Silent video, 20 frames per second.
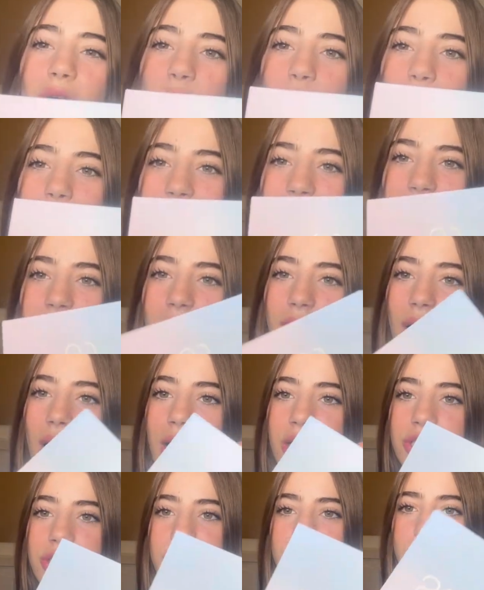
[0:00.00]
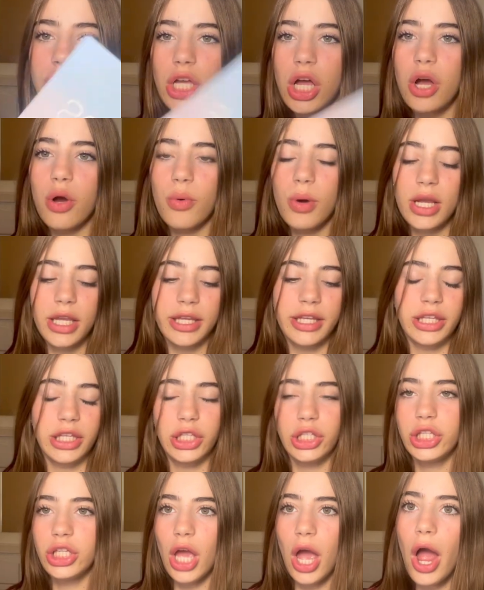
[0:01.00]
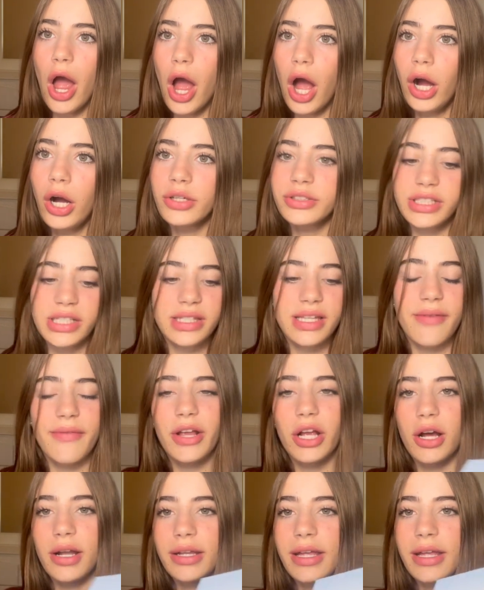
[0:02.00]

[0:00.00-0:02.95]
Oh my gosh, so cute. It's giving cotton